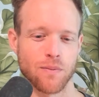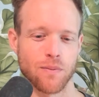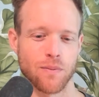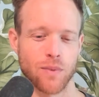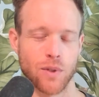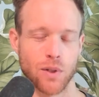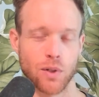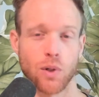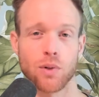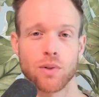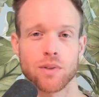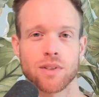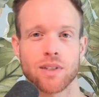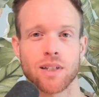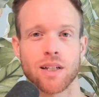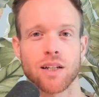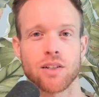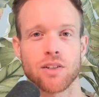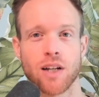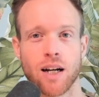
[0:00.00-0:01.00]
The goal is to
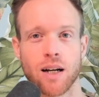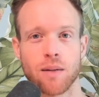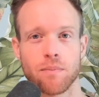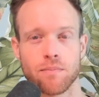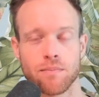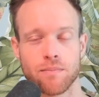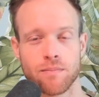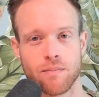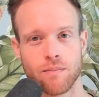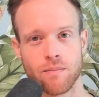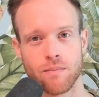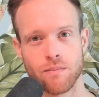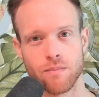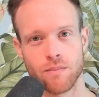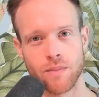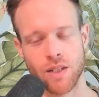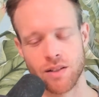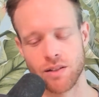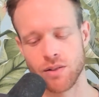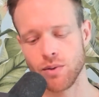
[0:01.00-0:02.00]
get a job.
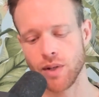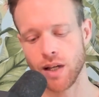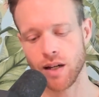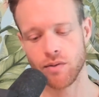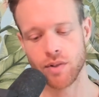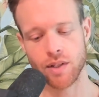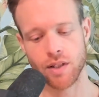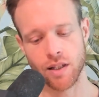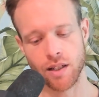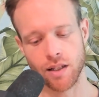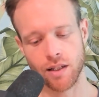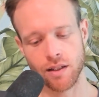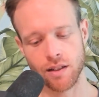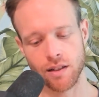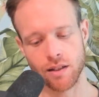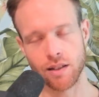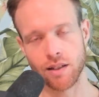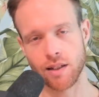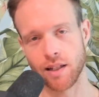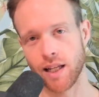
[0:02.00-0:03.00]
Let's do everything
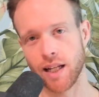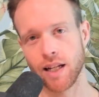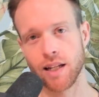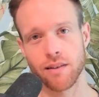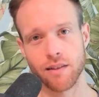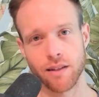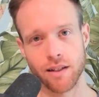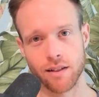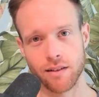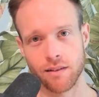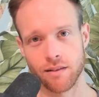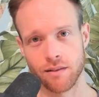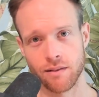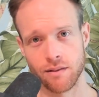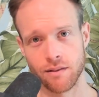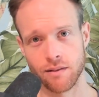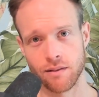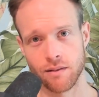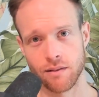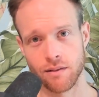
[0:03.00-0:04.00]
and anything,
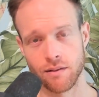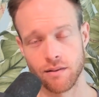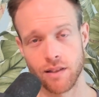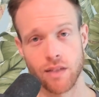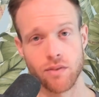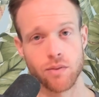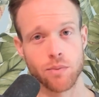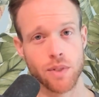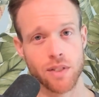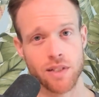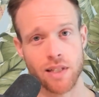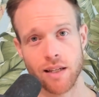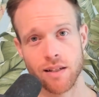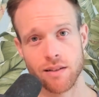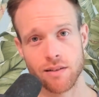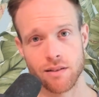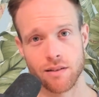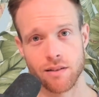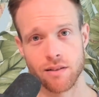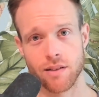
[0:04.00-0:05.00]
even
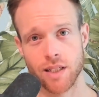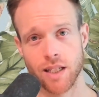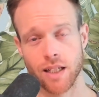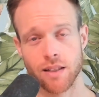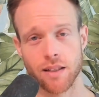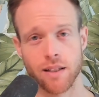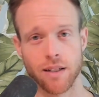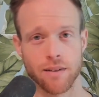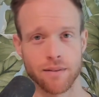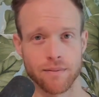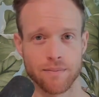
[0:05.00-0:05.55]
mistakes, to get there.